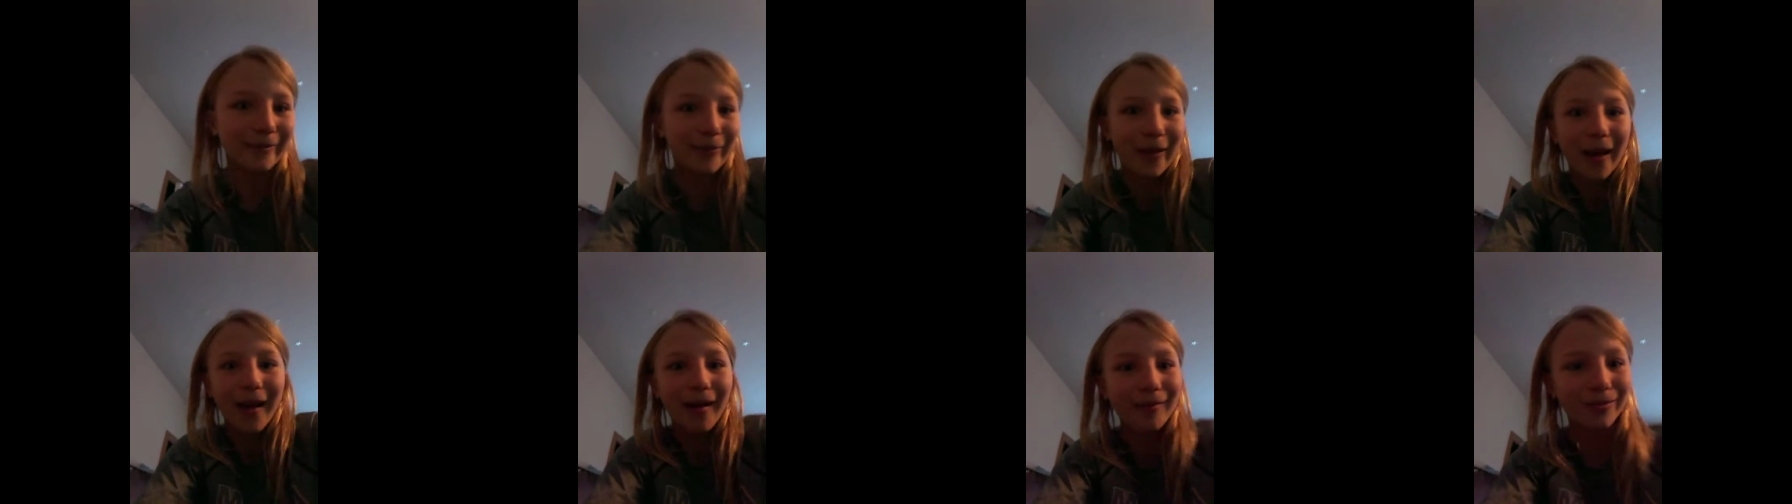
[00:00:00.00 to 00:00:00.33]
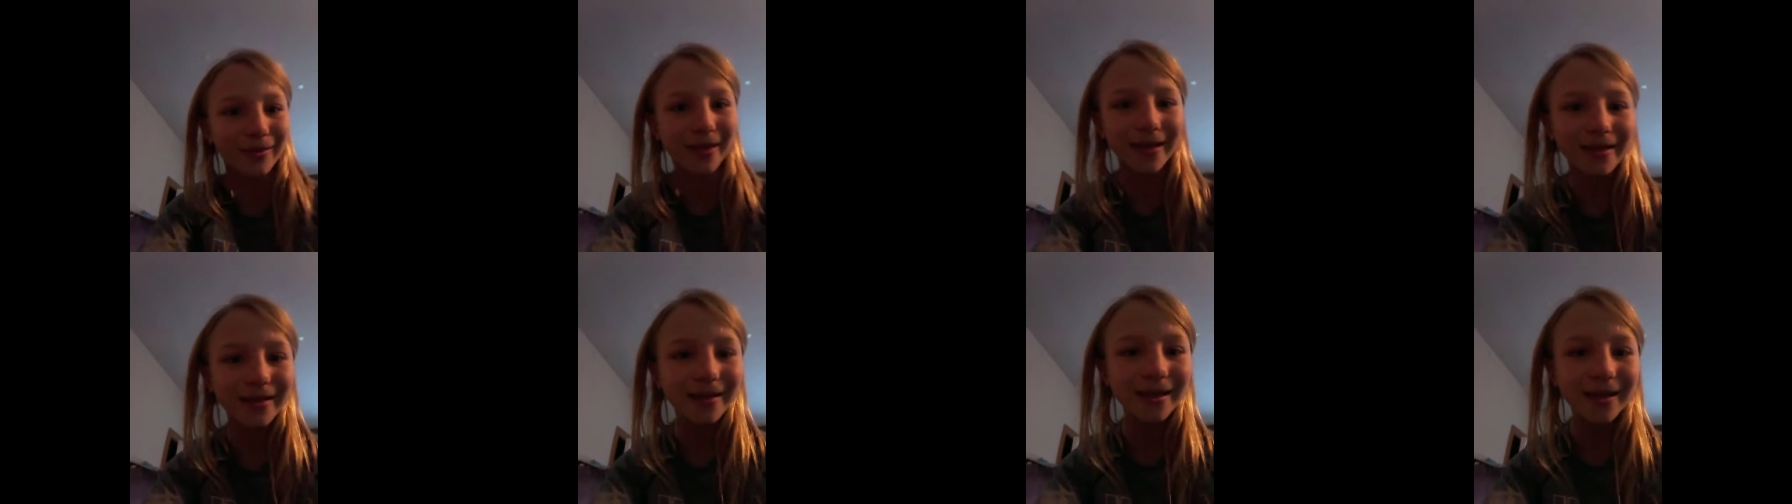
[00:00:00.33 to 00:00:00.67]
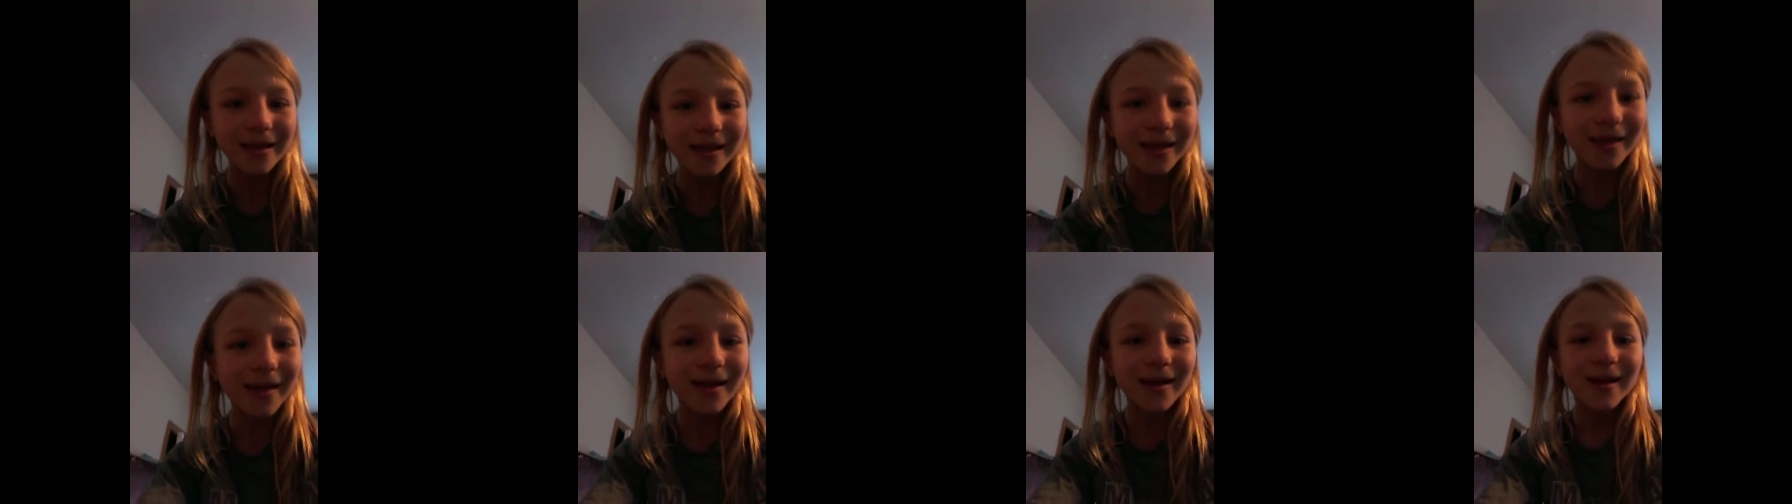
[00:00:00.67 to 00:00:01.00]
puppet
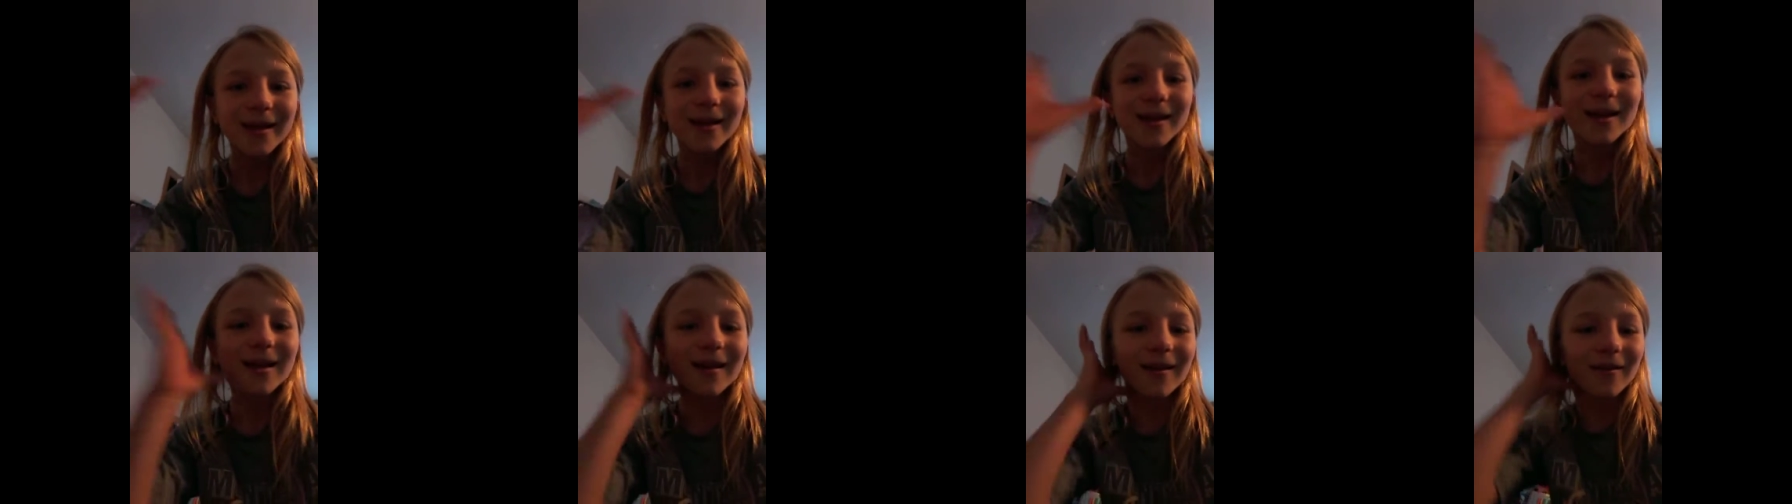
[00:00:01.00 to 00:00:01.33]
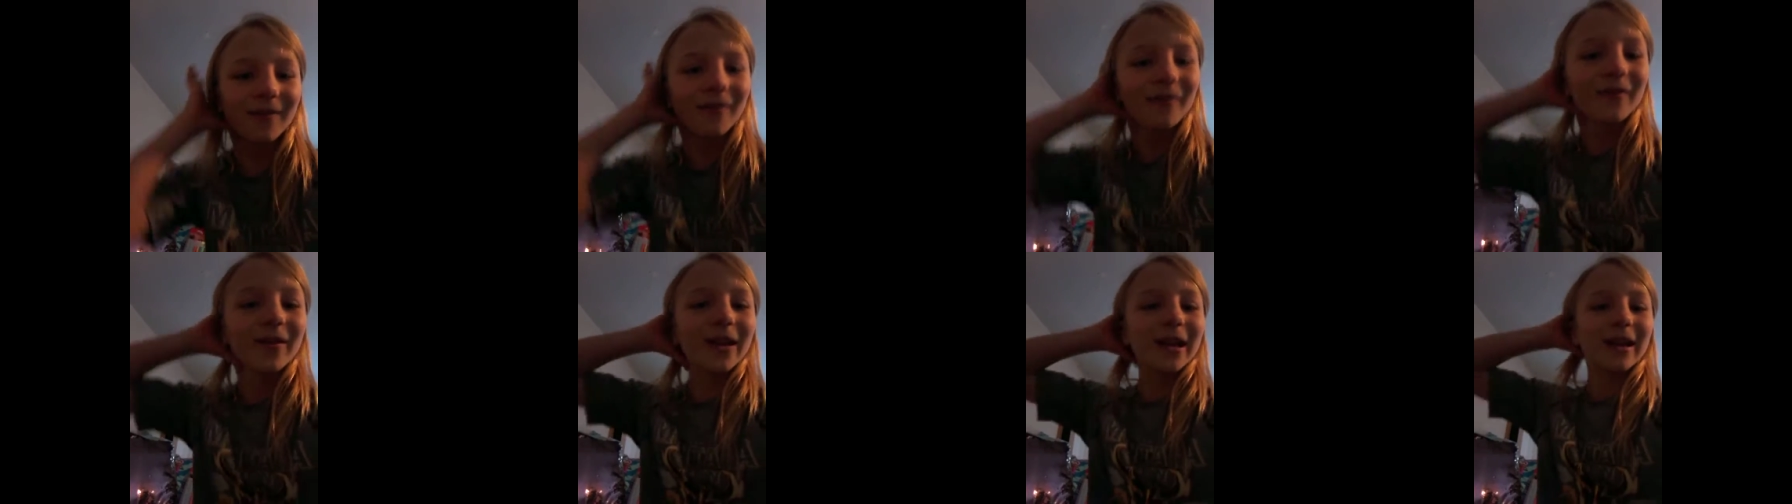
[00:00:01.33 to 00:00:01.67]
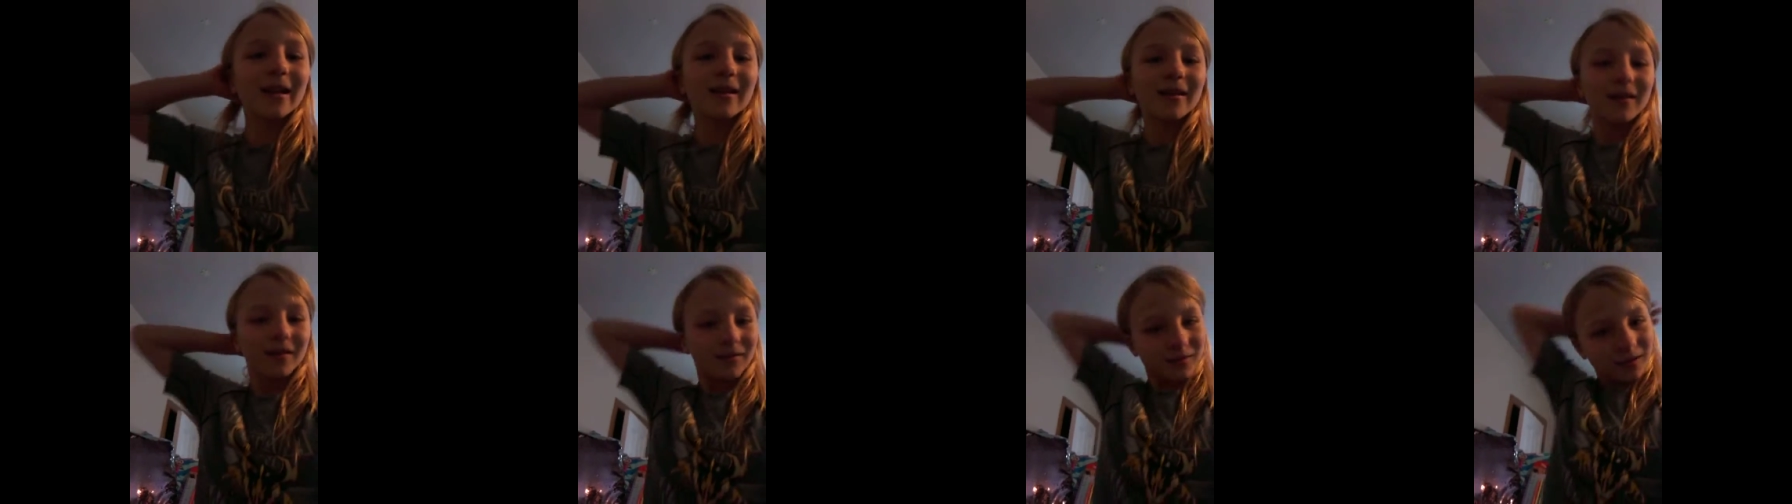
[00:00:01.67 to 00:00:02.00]
um,
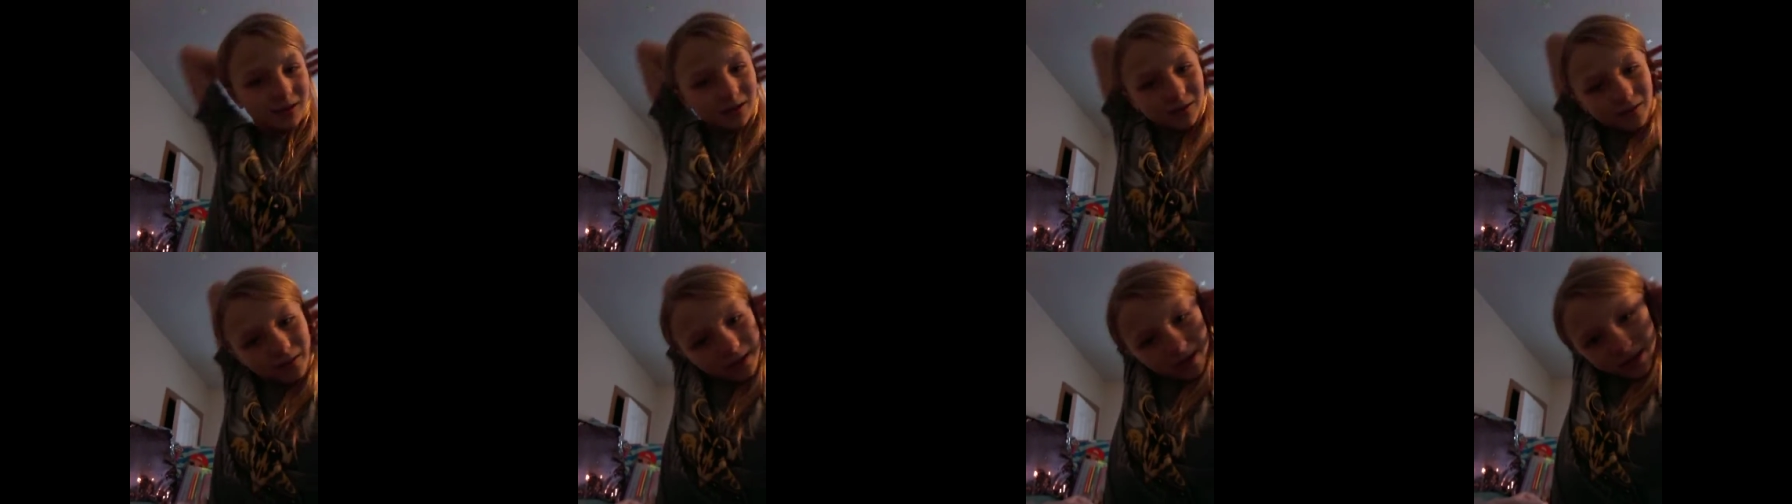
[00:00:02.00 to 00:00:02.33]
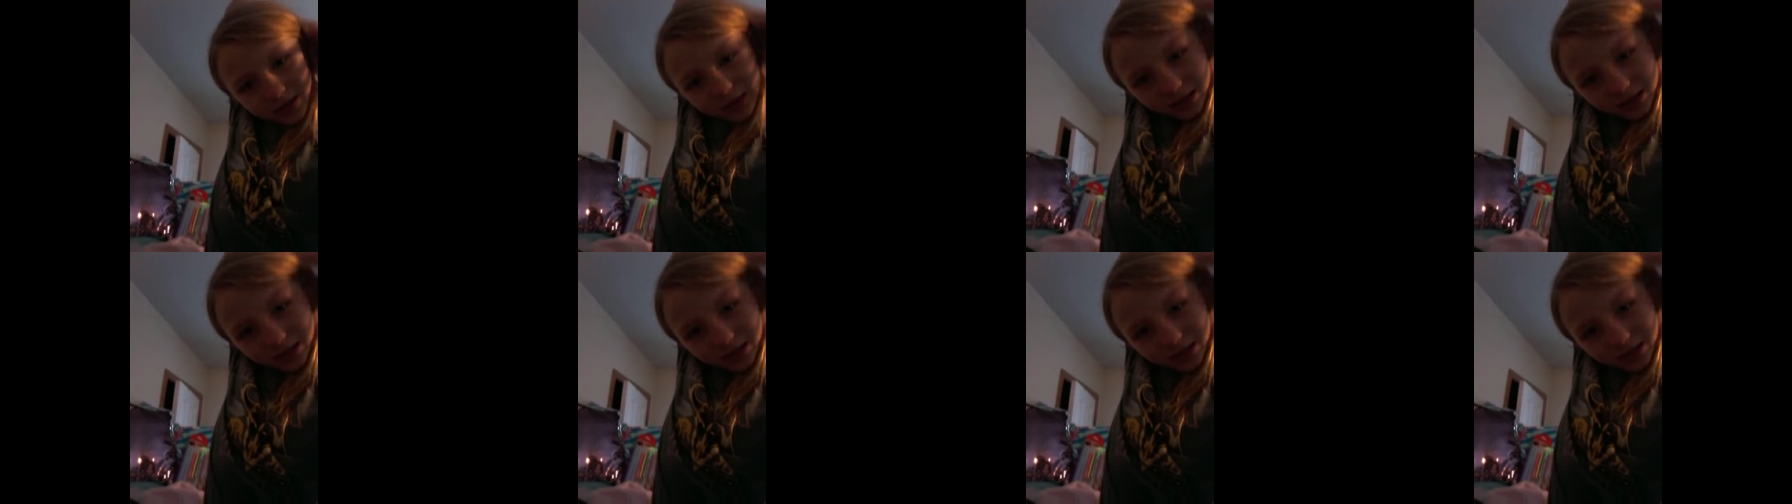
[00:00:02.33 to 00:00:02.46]
video, so I